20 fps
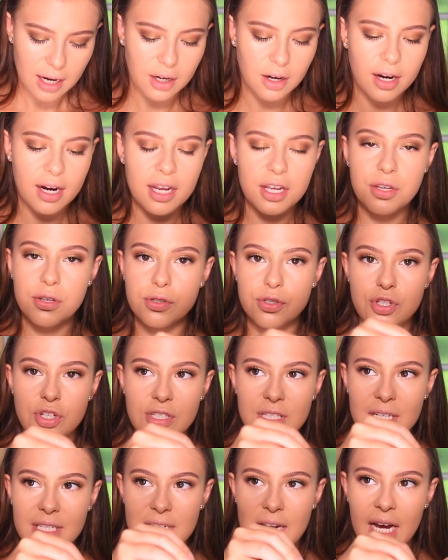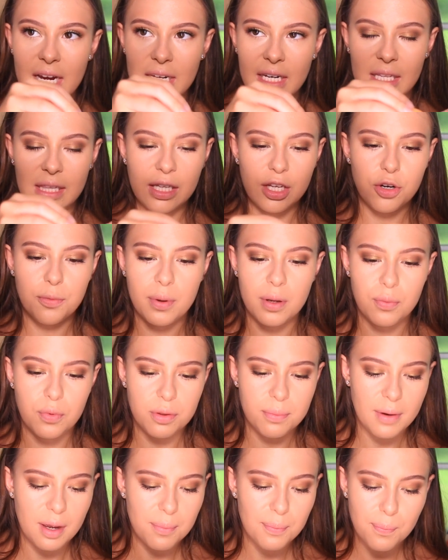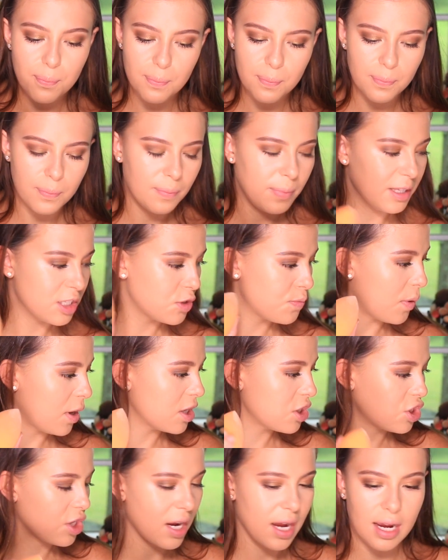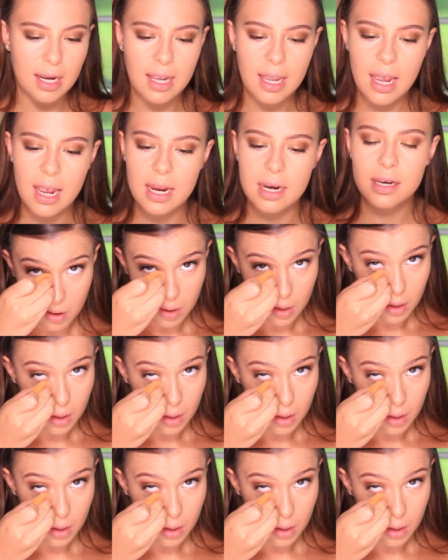I'm gonna use just a tiny little bit with my sponge again.